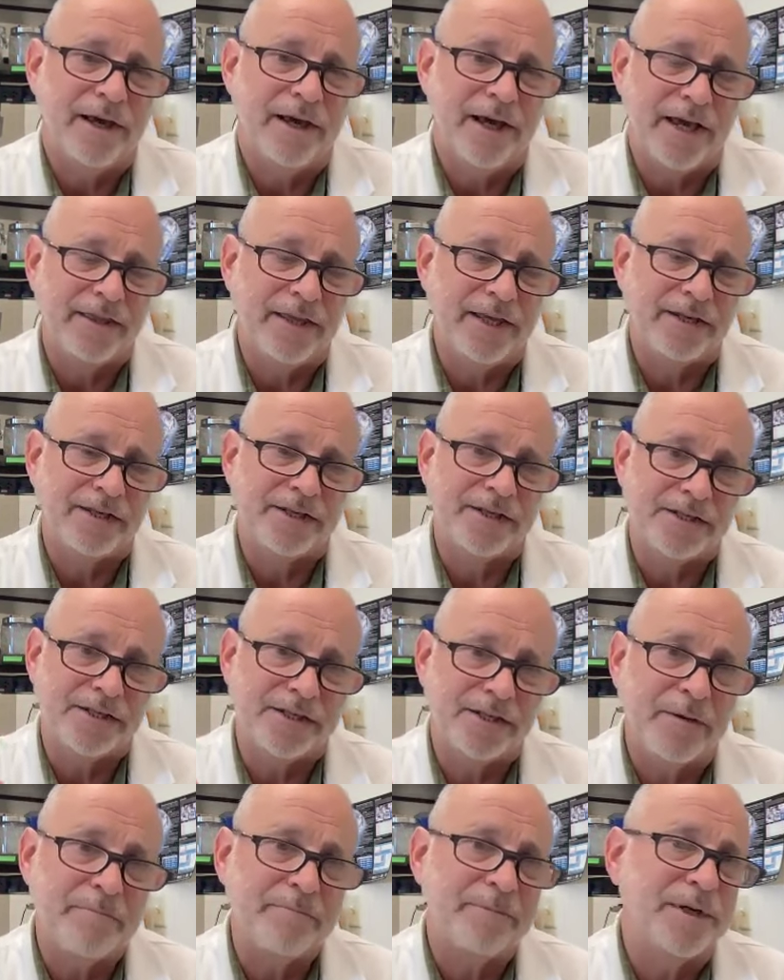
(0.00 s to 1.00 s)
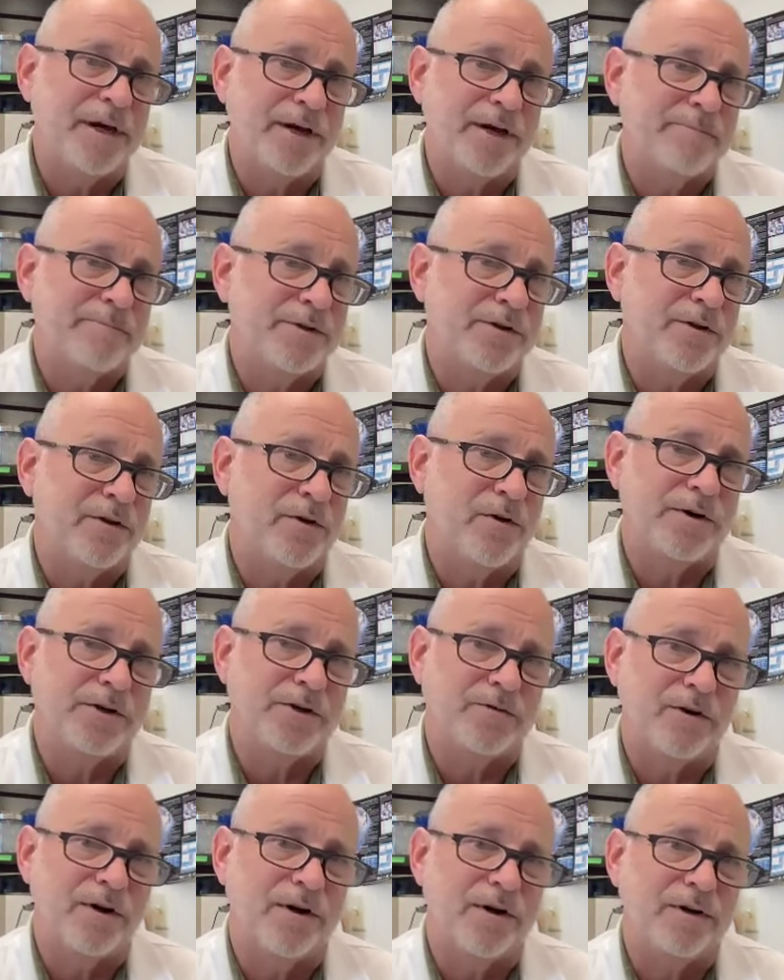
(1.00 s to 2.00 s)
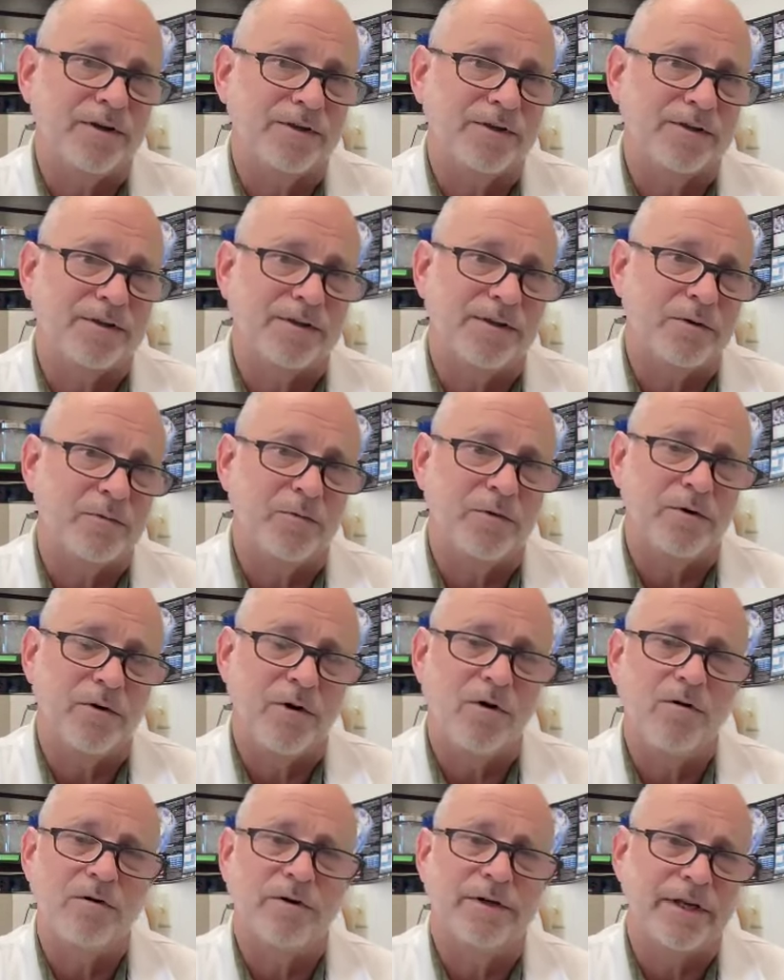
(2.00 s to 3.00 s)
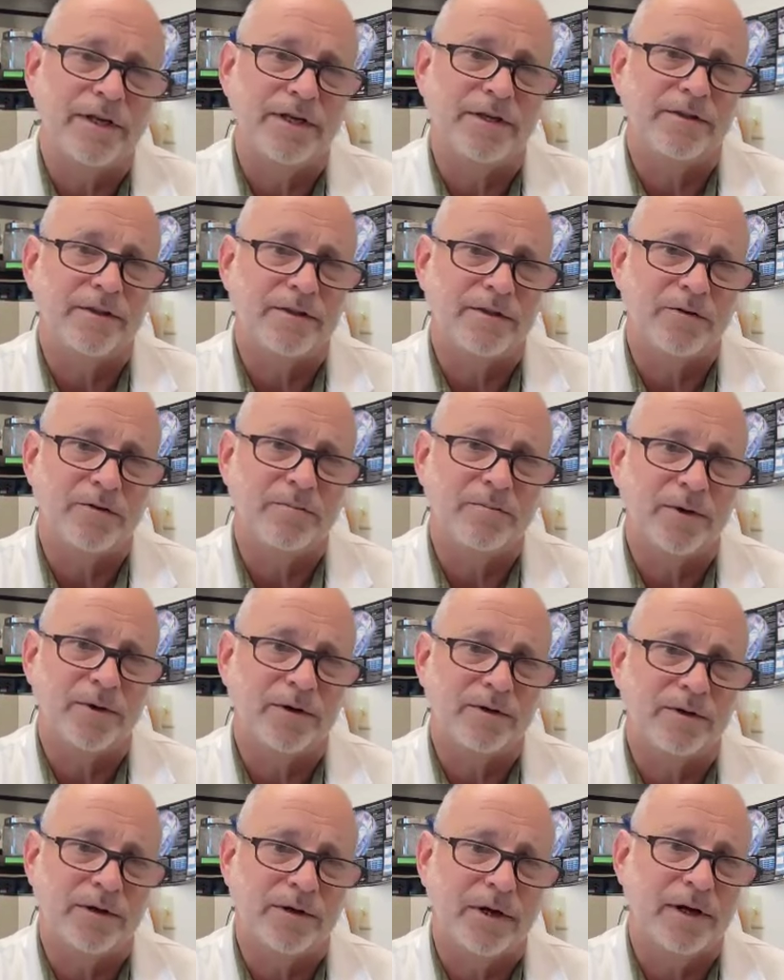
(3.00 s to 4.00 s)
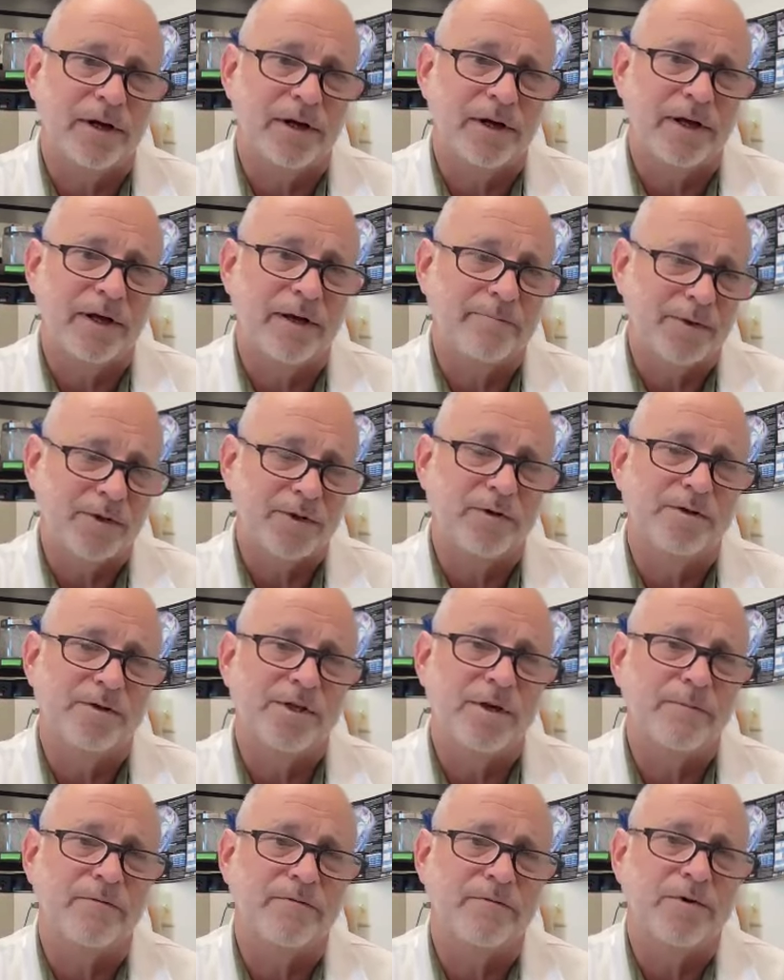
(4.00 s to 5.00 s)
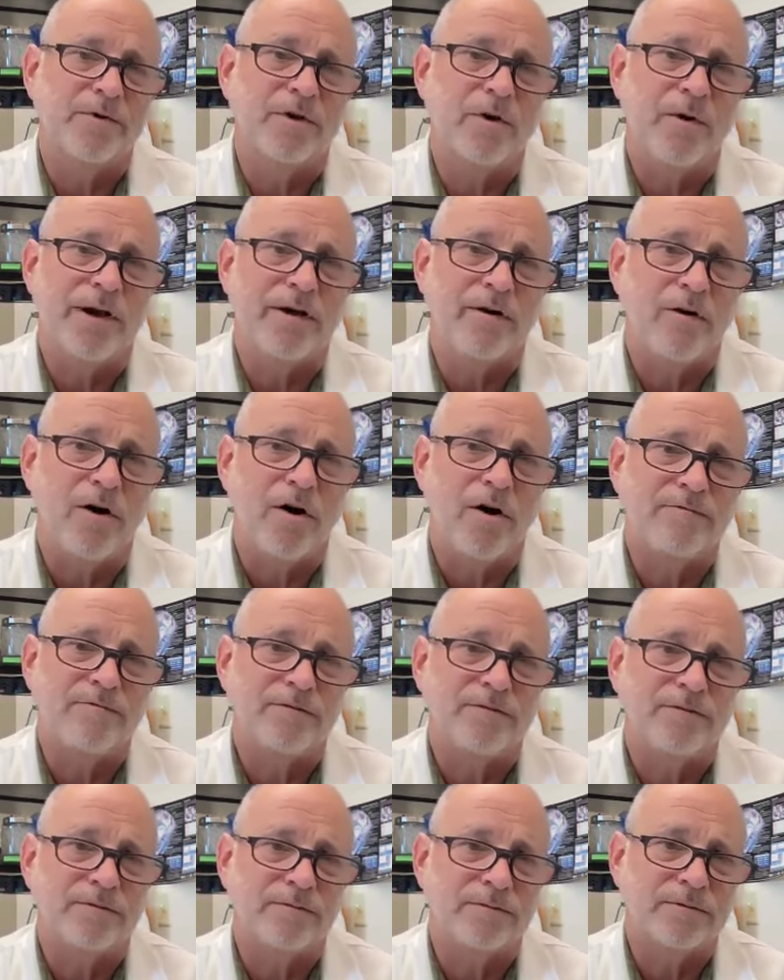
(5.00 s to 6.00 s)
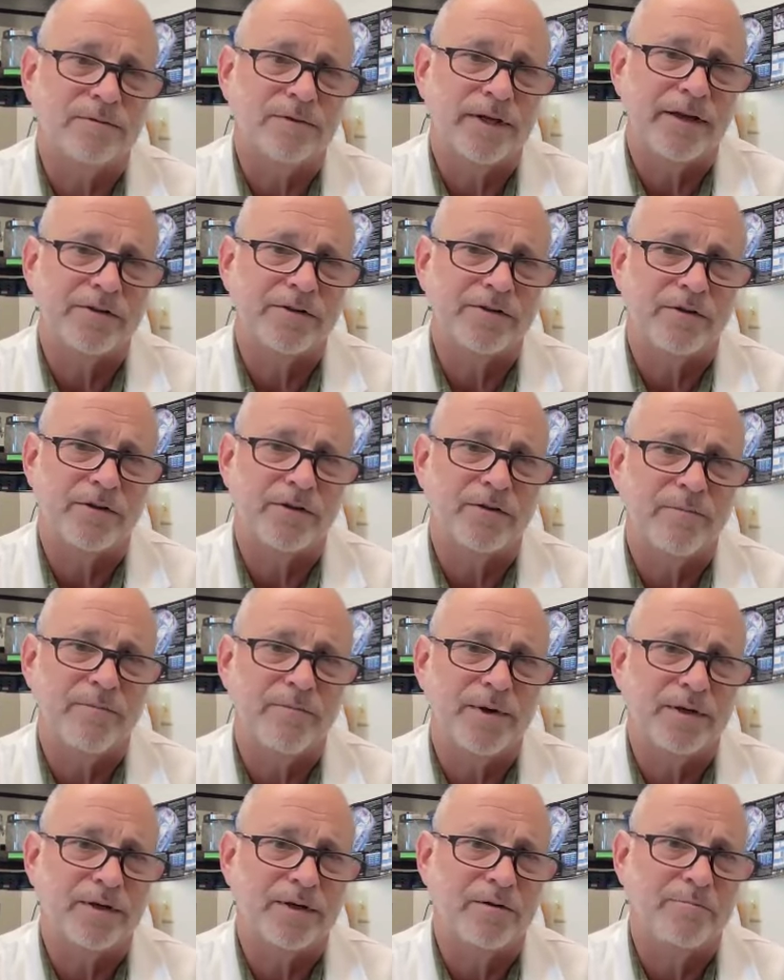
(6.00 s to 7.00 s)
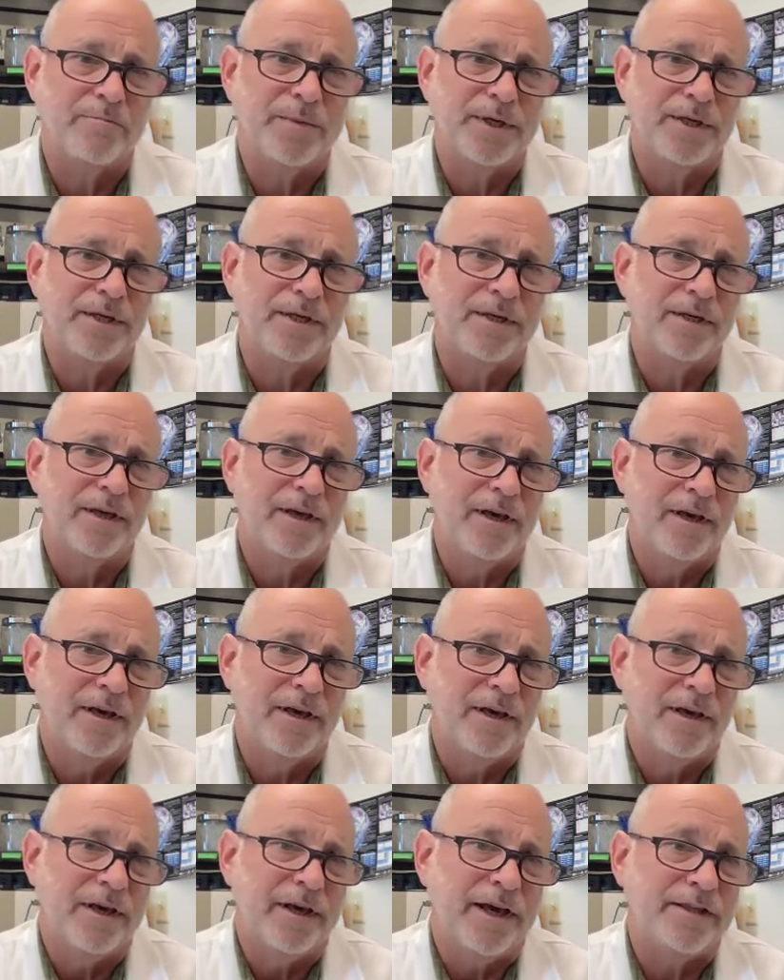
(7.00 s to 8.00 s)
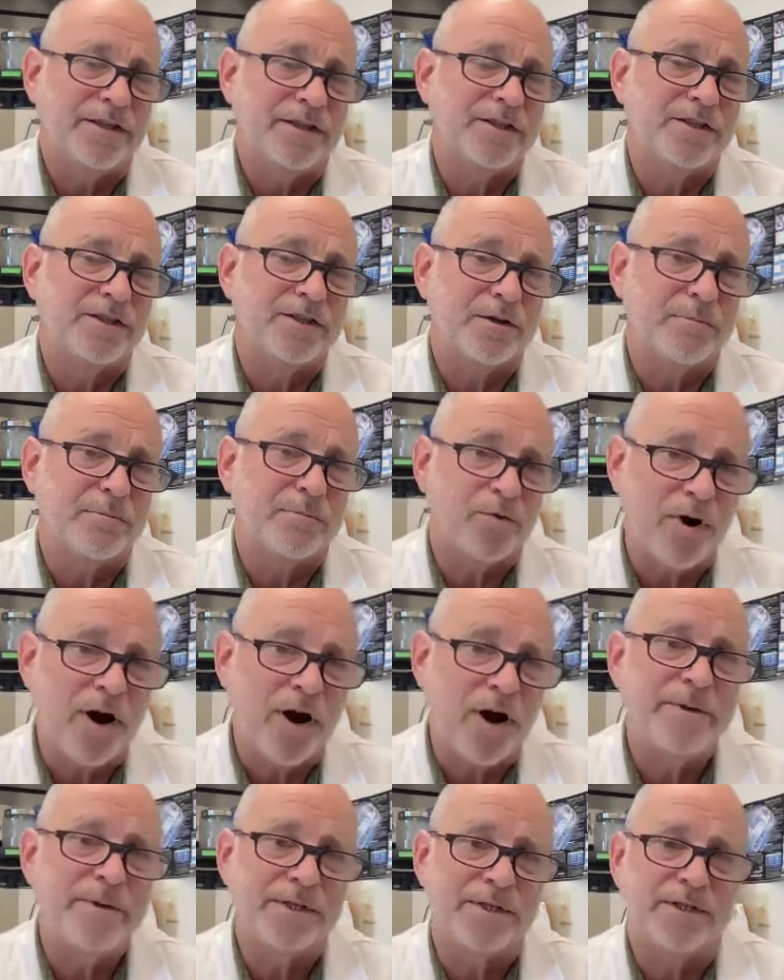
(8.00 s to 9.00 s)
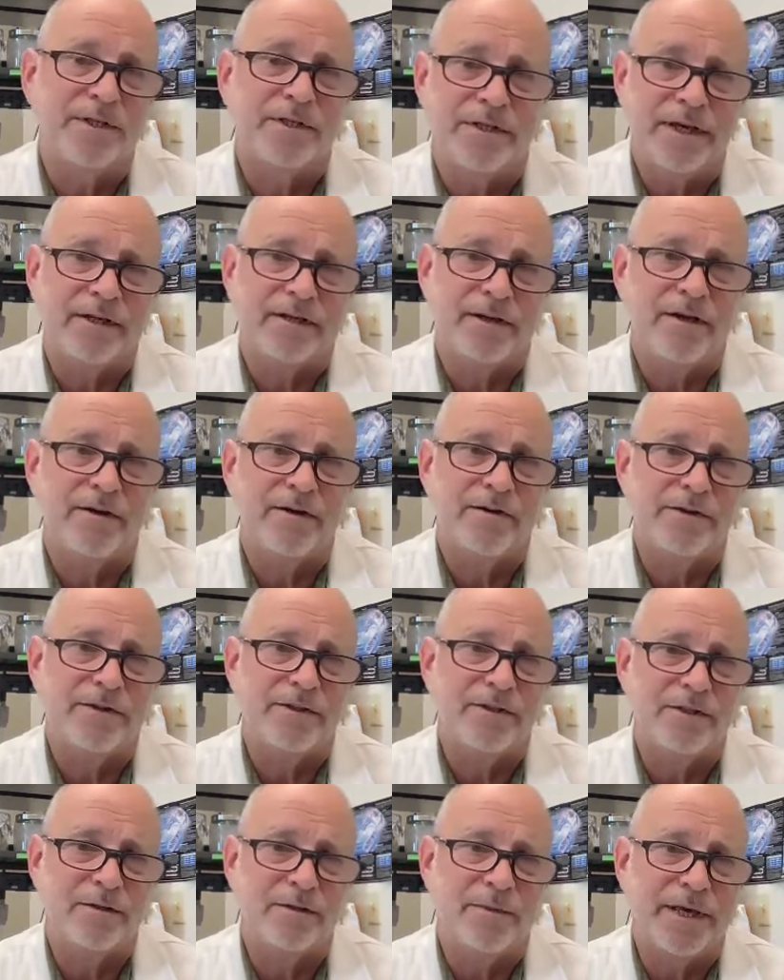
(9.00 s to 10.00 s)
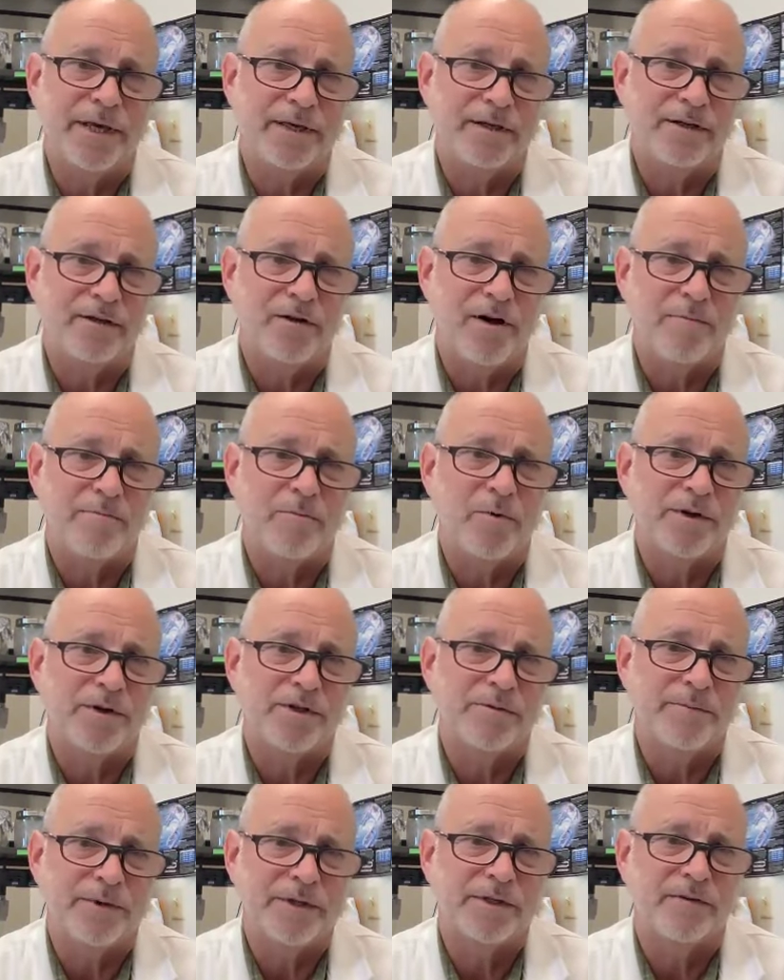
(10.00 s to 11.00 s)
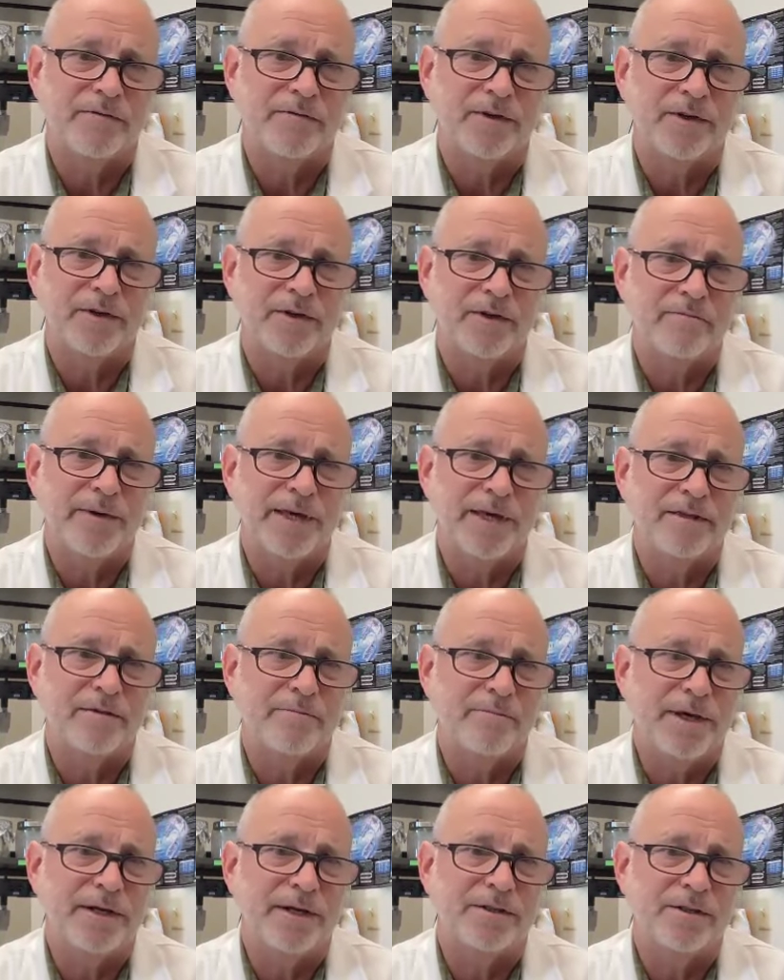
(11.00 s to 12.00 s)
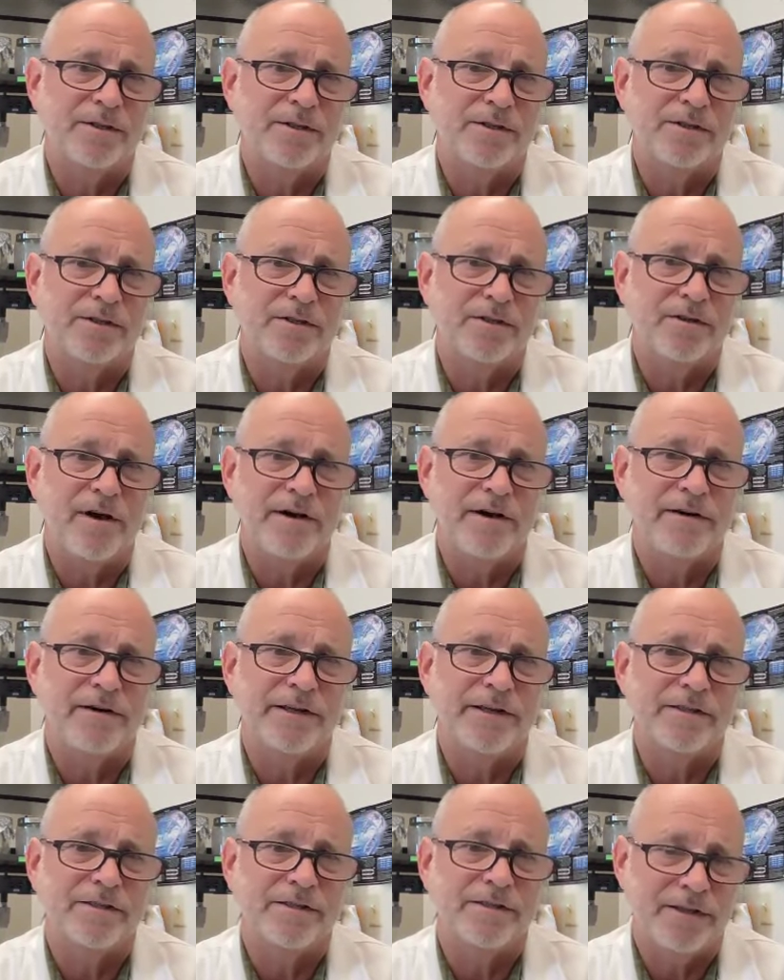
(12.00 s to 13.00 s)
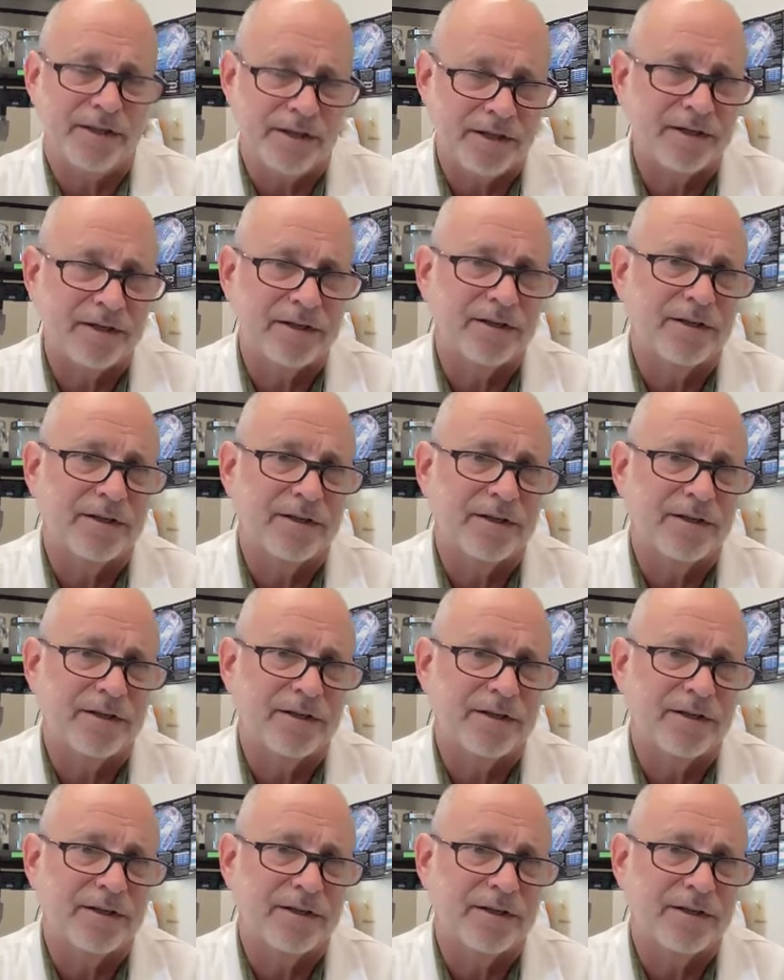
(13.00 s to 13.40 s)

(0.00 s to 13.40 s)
And then sometimes there are drugs that will only hit the tumor. I'm sure some of you know how awful cancer treatment can be. And this is a promising technology to make it a lot more specific and make the patients a lot less sick.